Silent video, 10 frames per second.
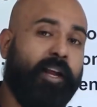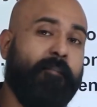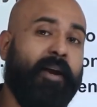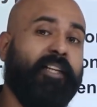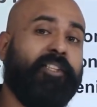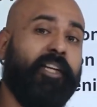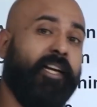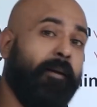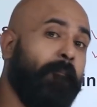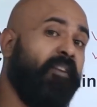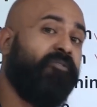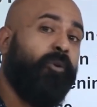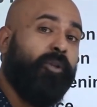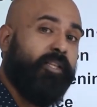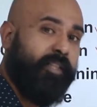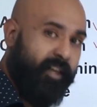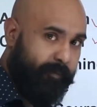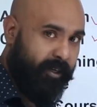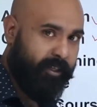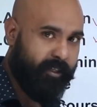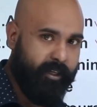I mentioned before the statement,